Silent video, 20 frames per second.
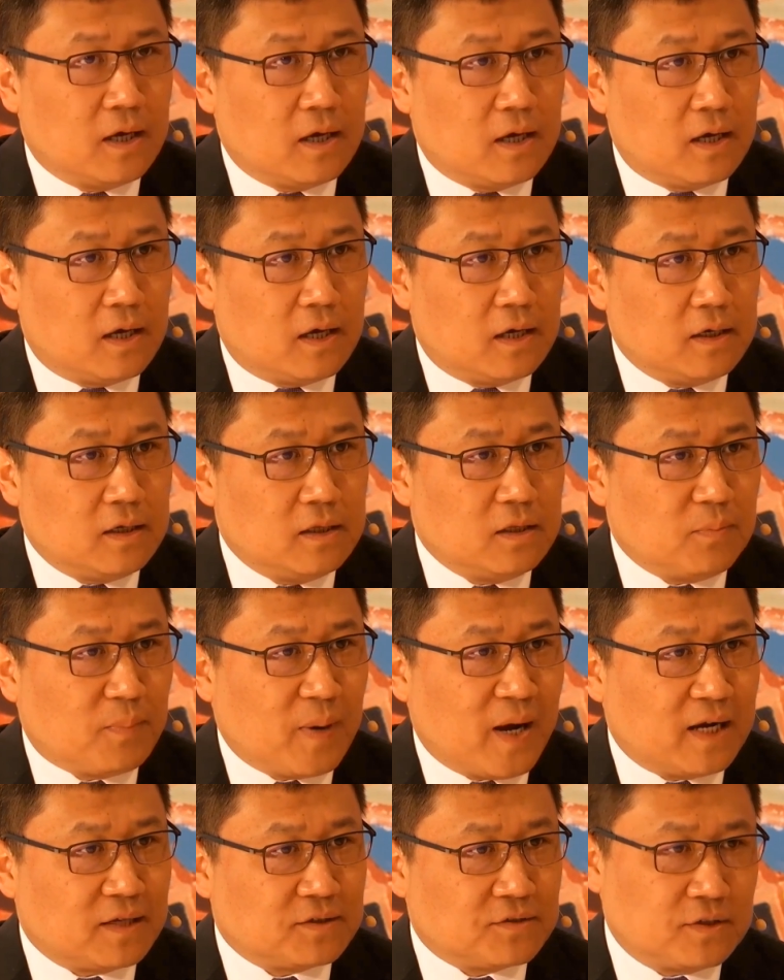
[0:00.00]
Uh, in the
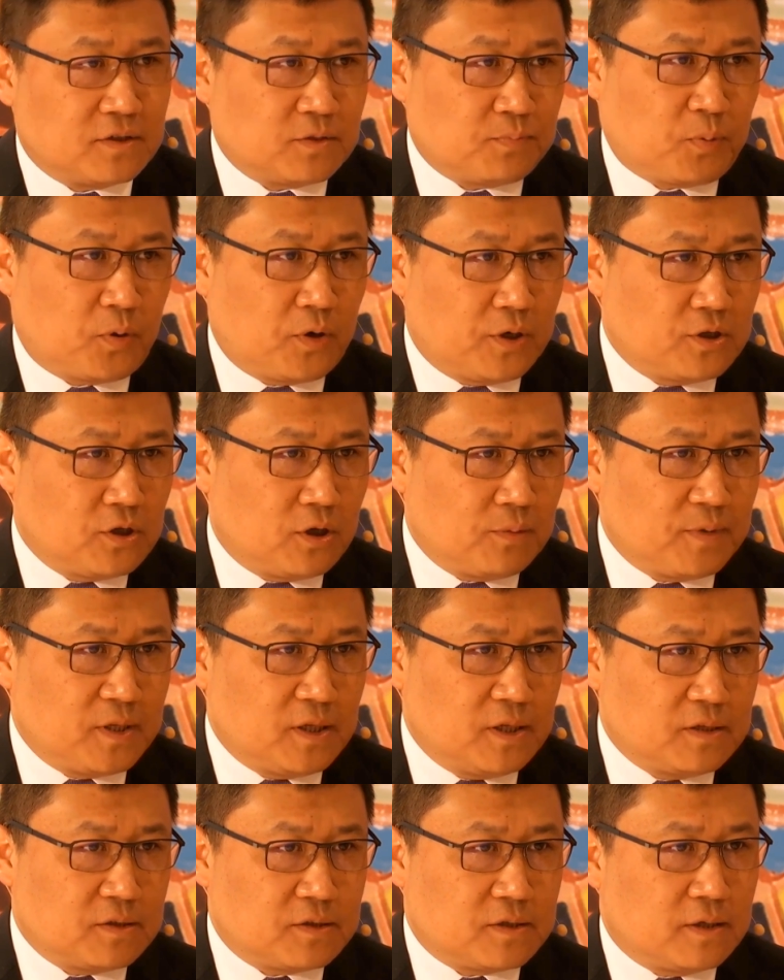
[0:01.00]
past, it's
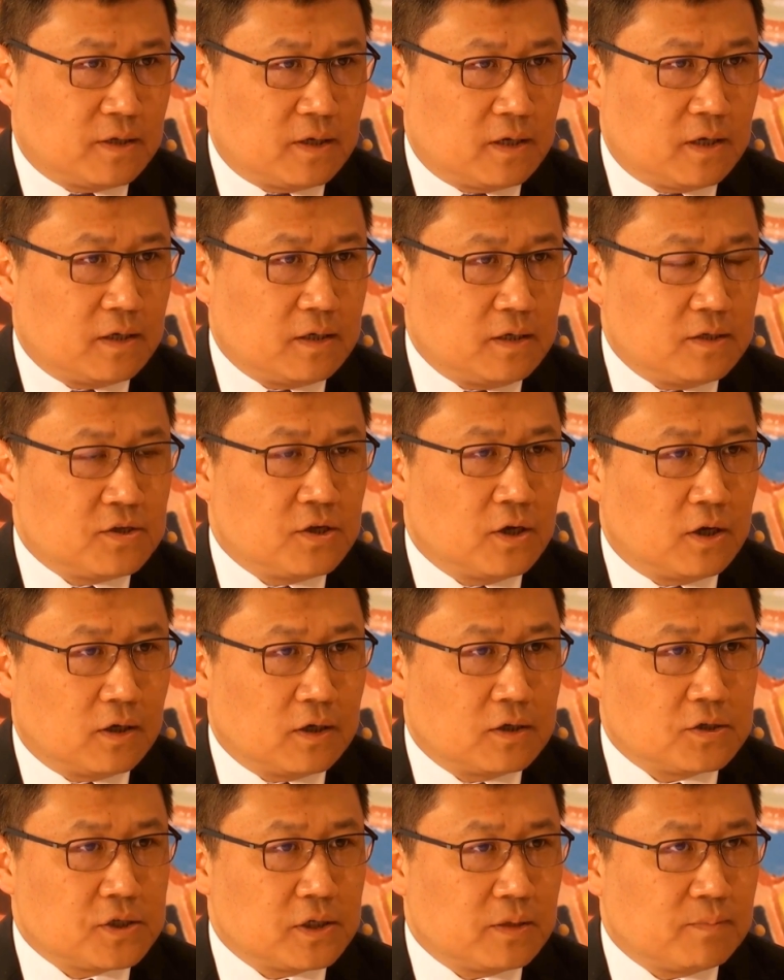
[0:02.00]
predominant uh,
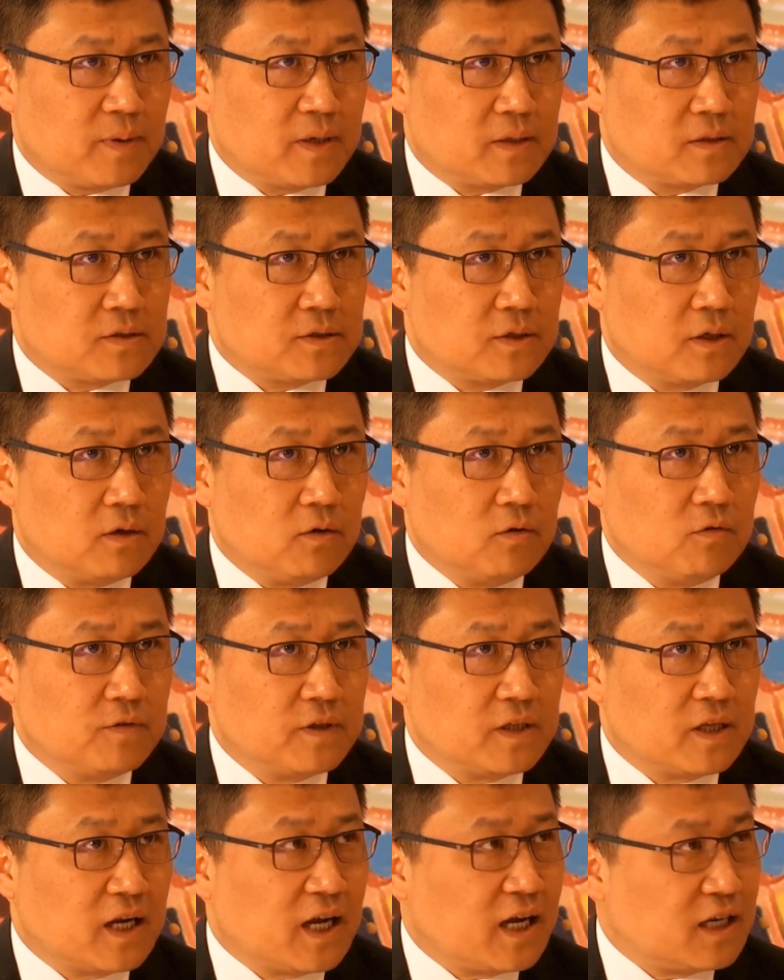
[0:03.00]
etiology, but uh,
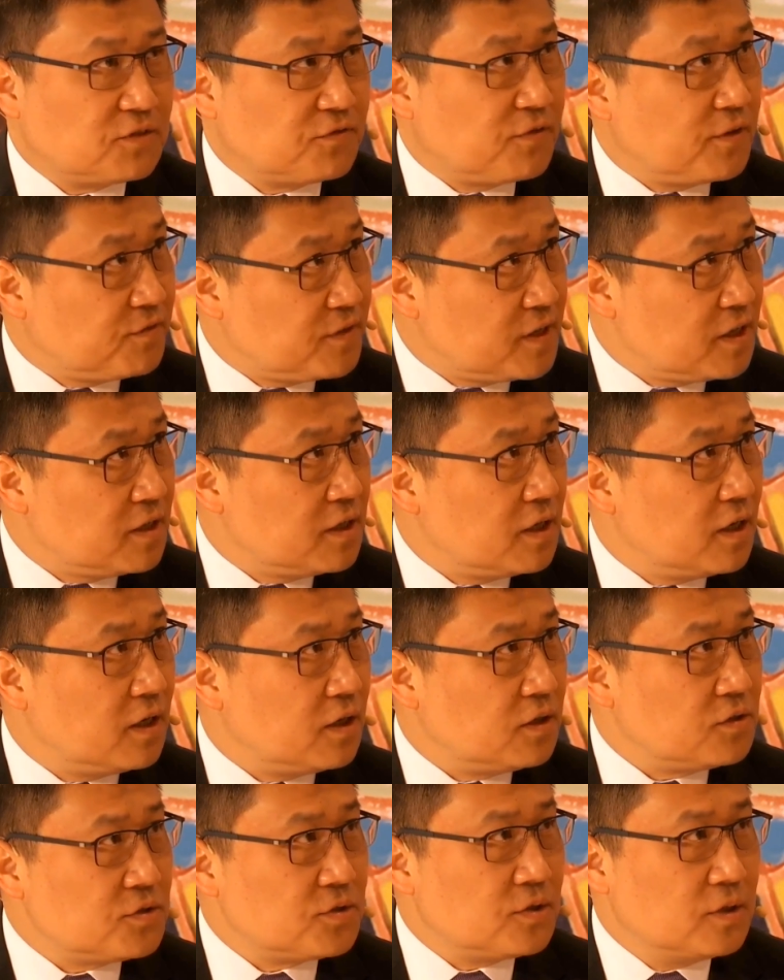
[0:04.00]
over the last 15
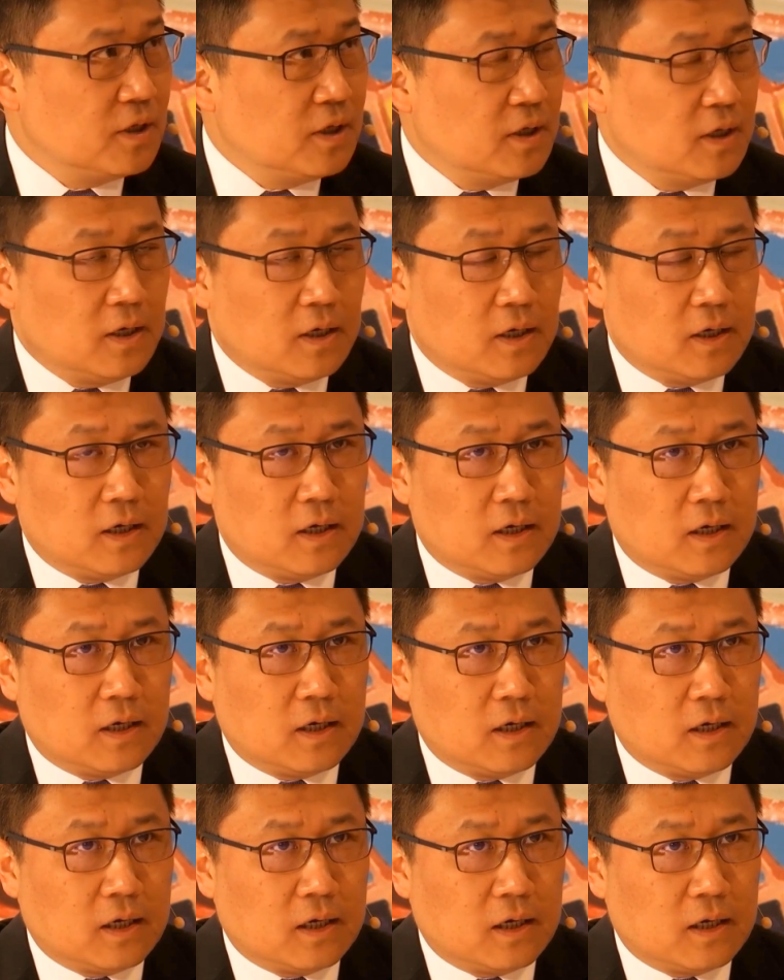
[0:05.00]
years,
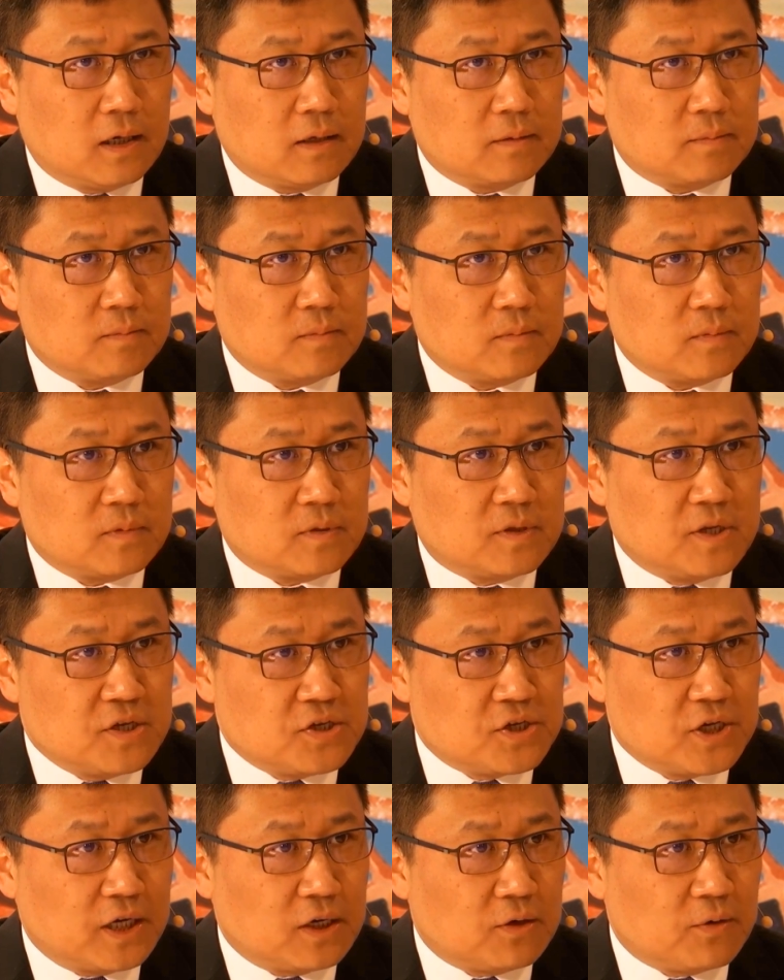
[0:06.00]
uh,
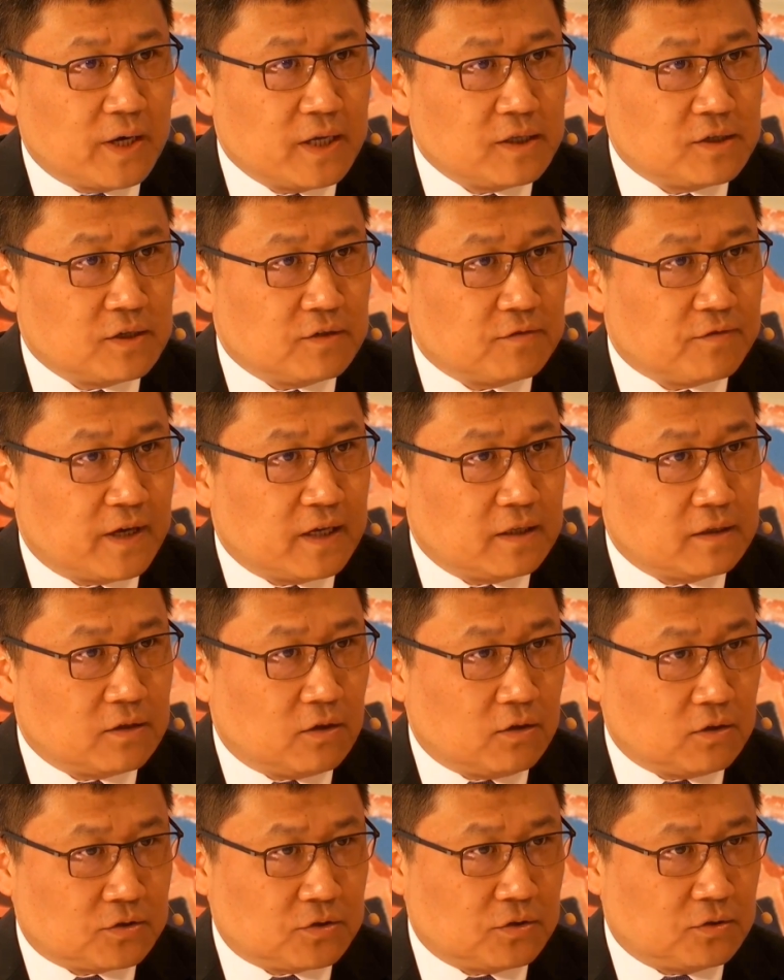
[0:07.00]
degenerative and
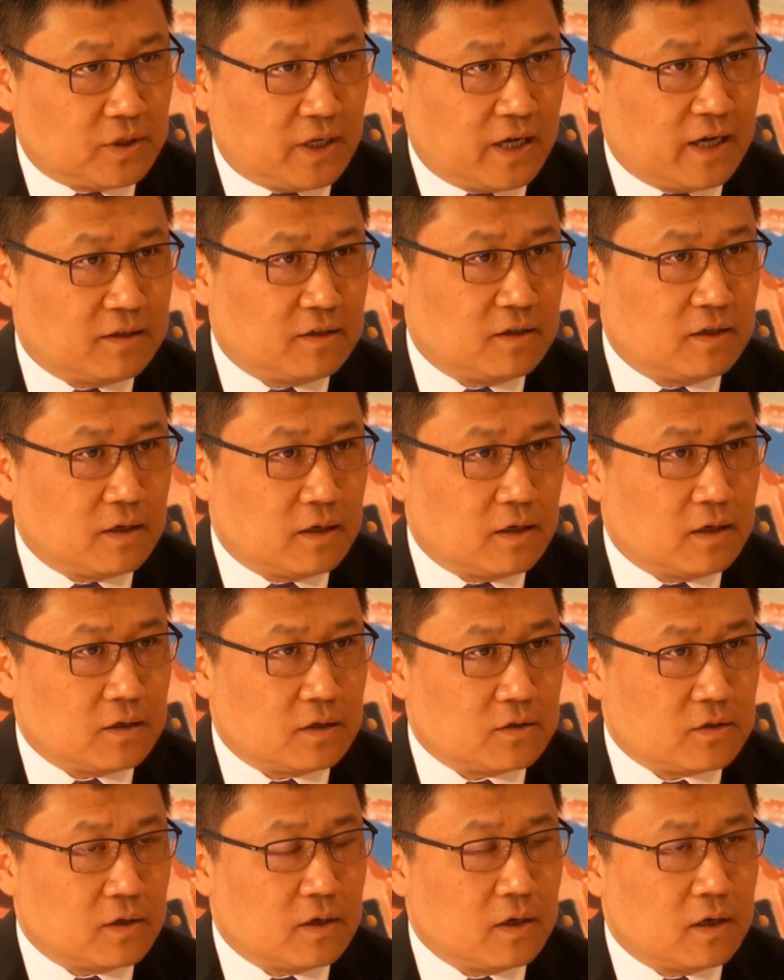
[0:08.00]
also the other
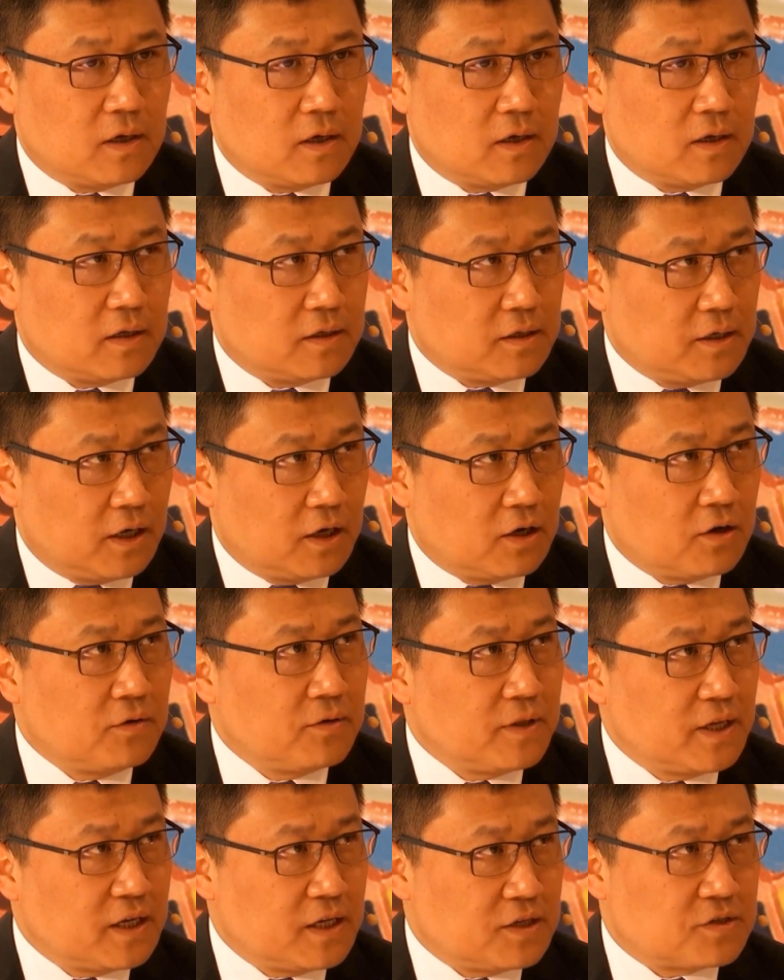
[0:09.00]
uh,
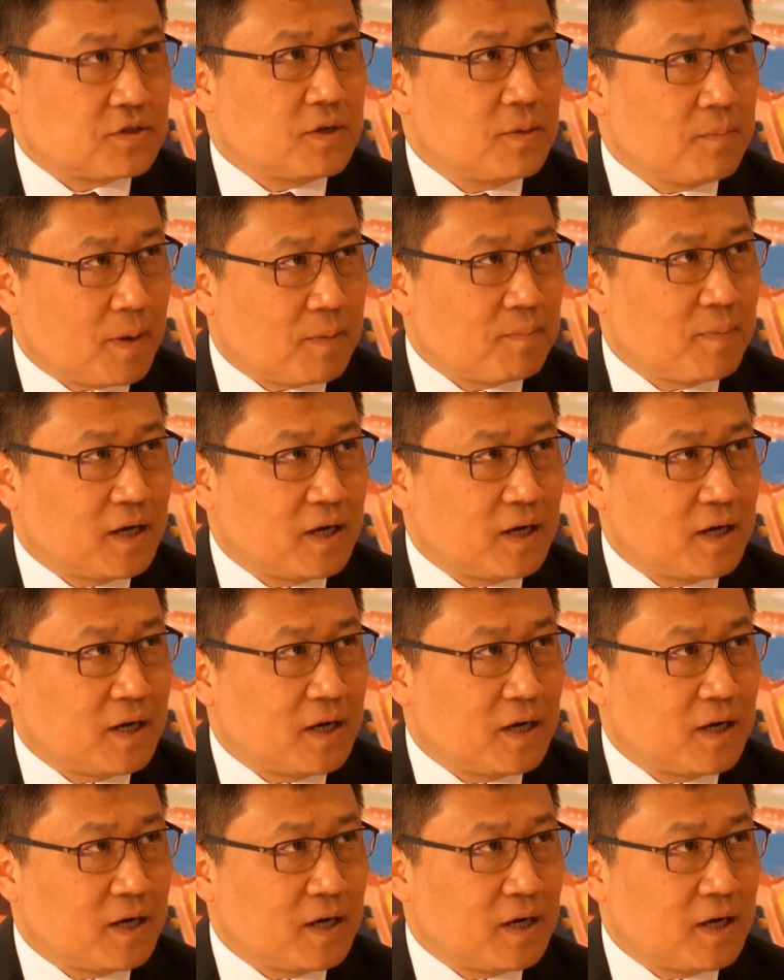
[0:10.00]
including ischemic